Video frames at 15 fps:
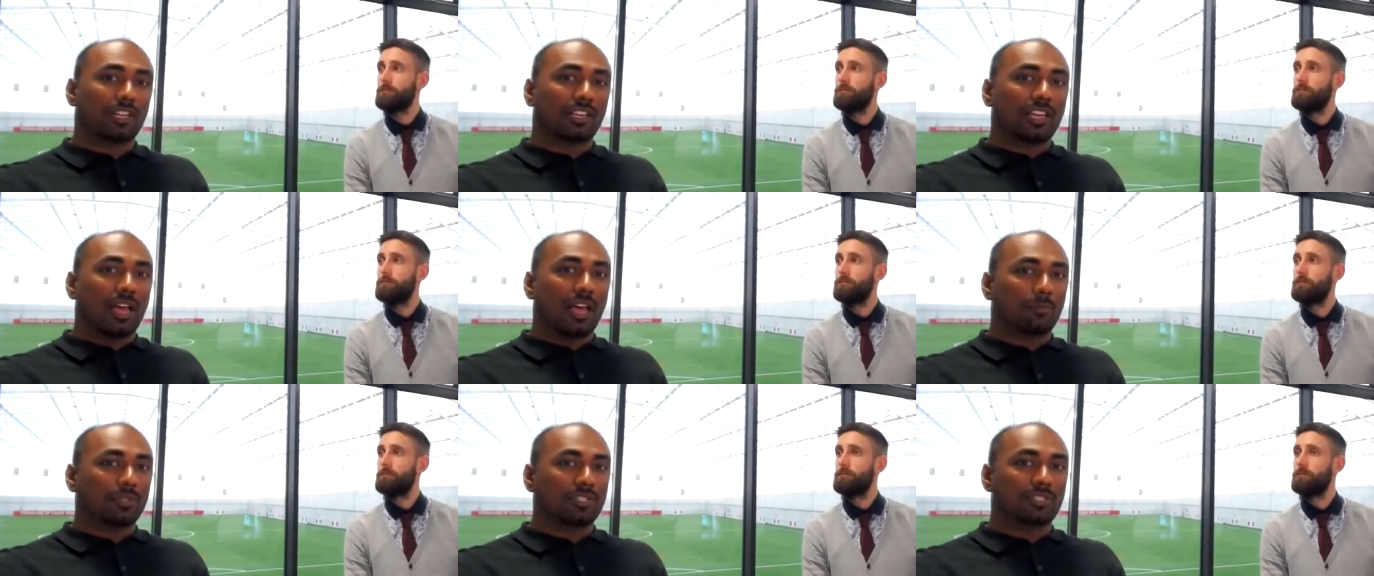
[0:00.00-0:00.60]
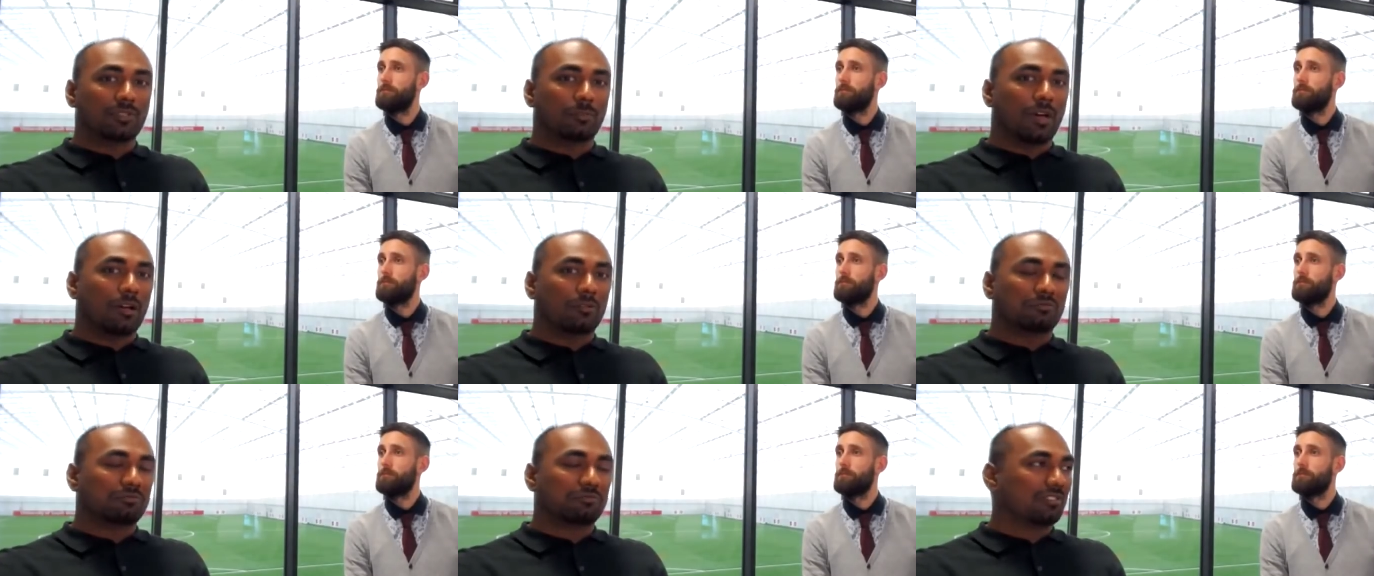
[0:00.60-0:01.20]
Speaker 1: campus is
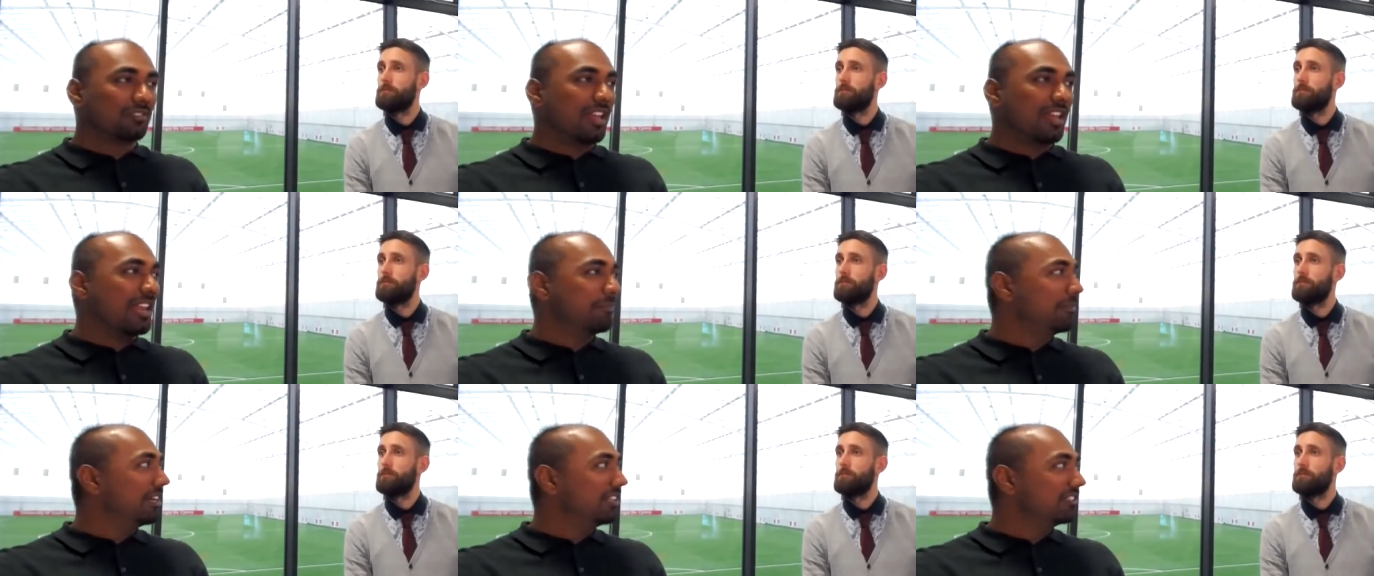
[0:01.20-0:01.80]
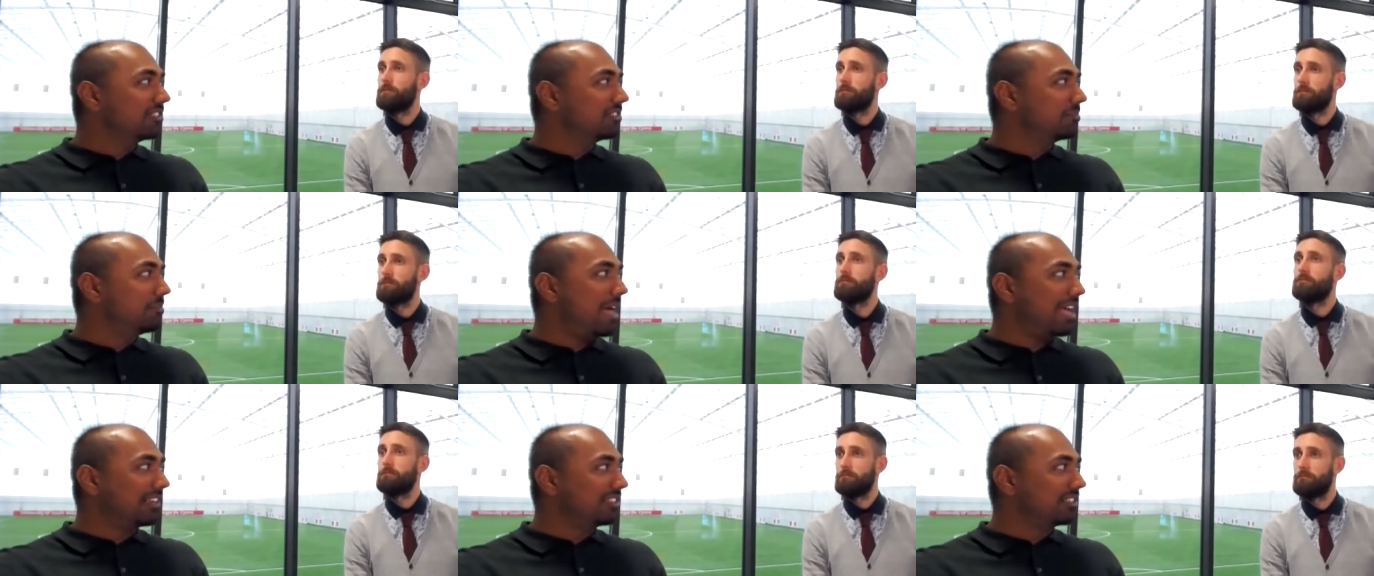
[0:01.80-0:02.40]
about 10 minutes
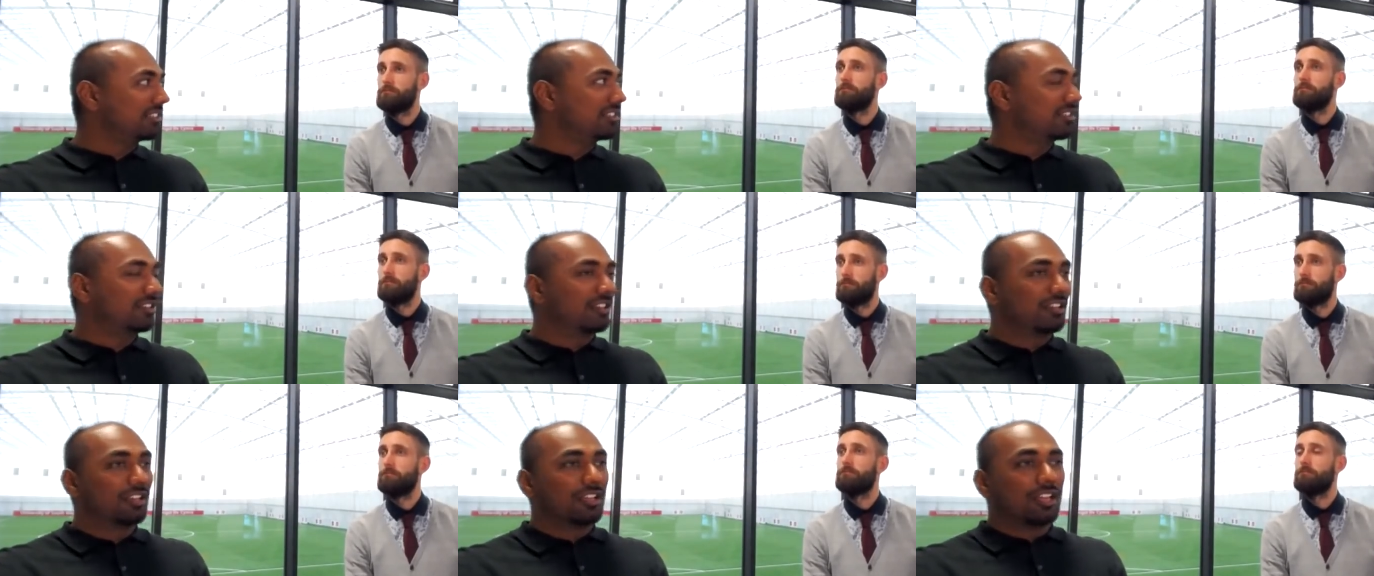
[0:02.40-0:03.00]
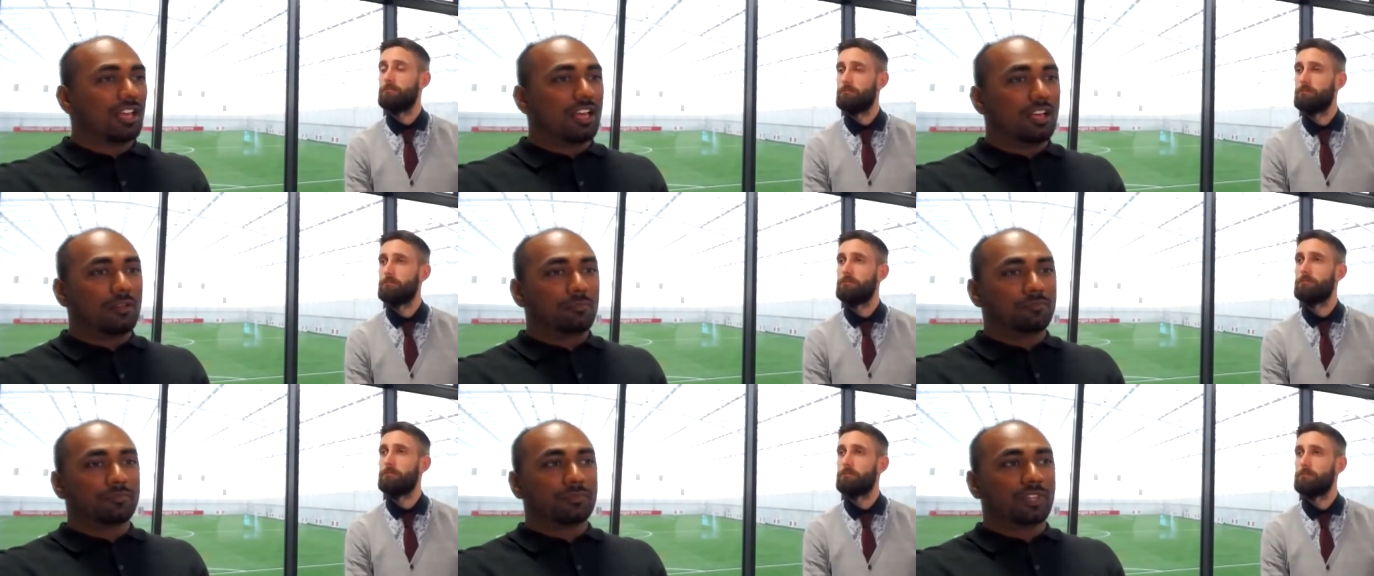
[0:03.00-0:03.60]
max.
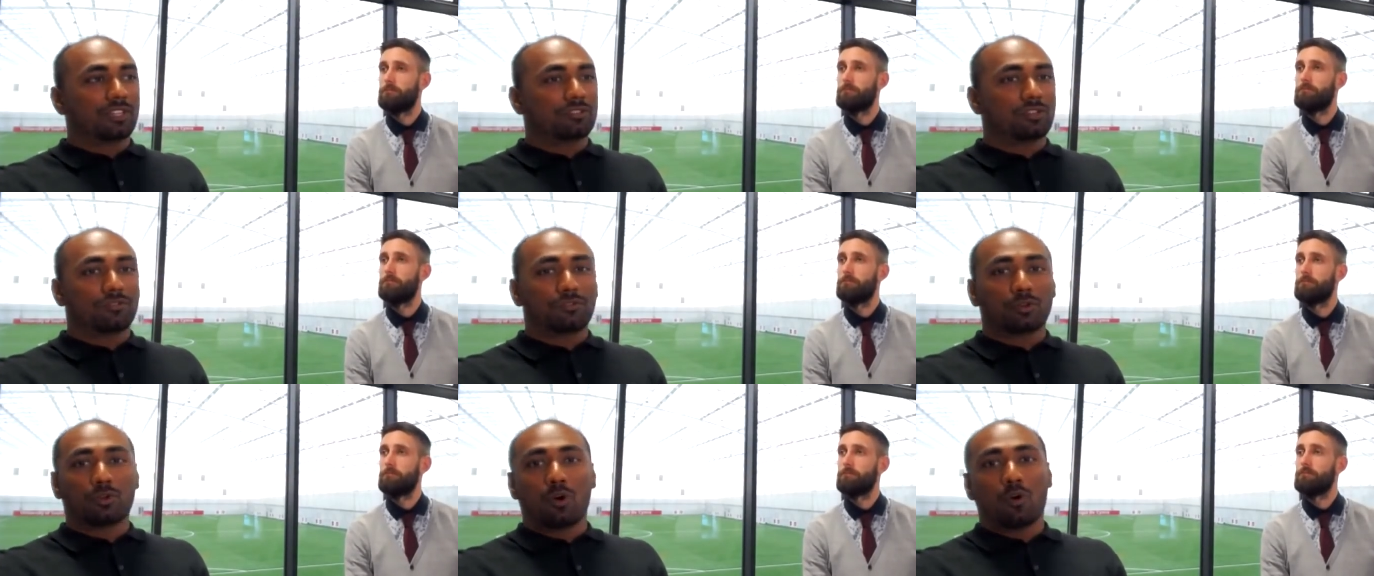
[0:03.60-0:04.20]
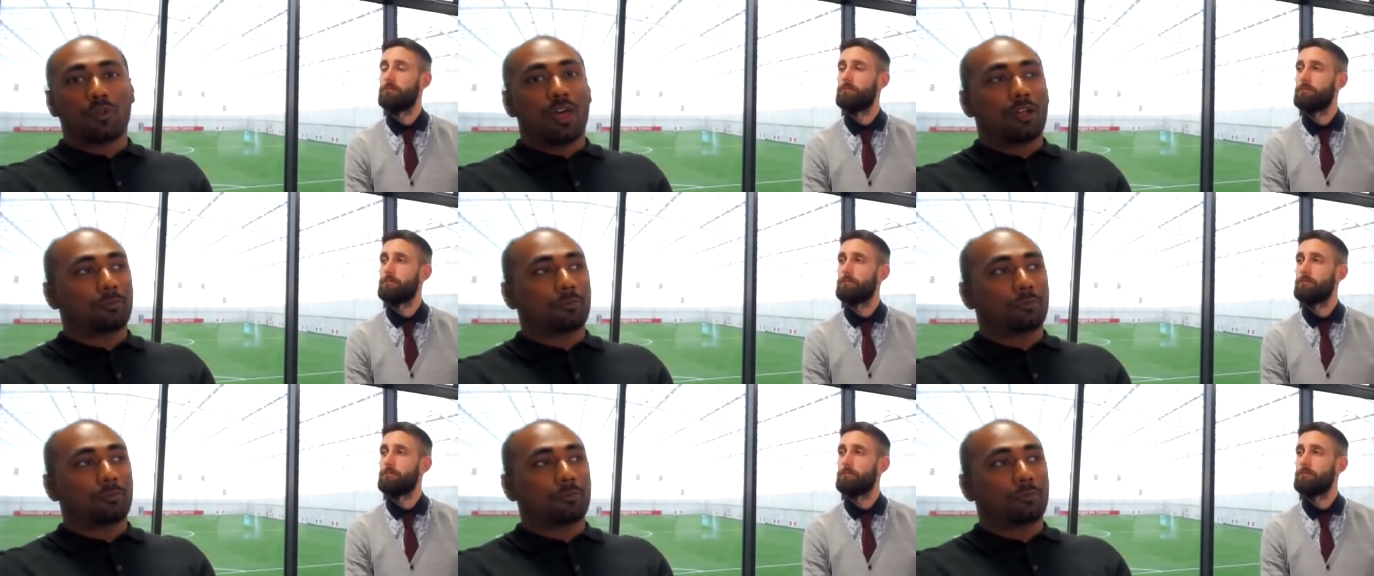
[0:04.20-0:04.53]
Um, so if you go down